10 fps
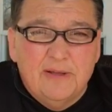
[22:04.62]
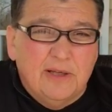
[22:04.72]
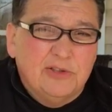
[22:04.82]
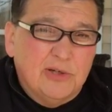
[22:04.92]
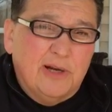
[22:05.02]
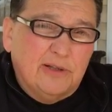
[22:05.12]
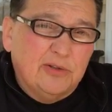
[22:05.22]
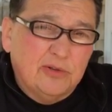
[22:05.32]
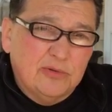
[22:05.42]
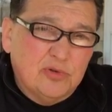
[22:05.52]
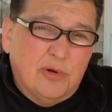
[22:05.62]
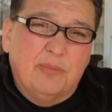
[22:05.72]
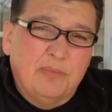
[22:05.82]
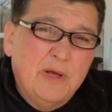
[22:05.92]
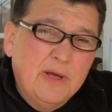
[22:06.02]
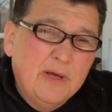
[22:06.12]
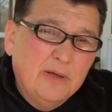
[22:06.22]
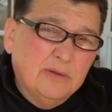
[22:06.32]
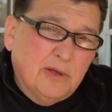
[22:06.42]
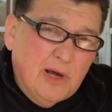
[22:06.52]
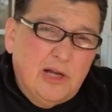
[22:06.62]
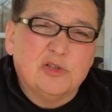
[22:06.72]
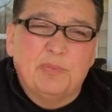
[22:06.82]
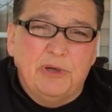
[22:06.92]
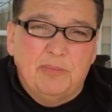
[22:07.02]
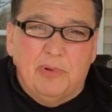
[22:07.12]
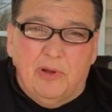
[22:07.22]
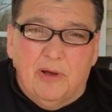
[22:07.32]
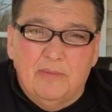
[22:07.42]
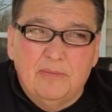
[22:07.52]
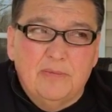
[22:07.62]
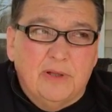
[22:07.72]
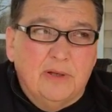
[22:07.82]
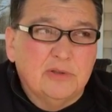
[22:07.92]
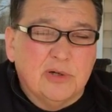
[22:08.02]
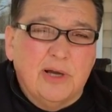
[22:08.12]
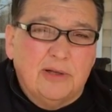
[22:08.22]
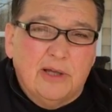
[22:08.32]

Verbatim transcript: They try to trip God's people up, and they're trying.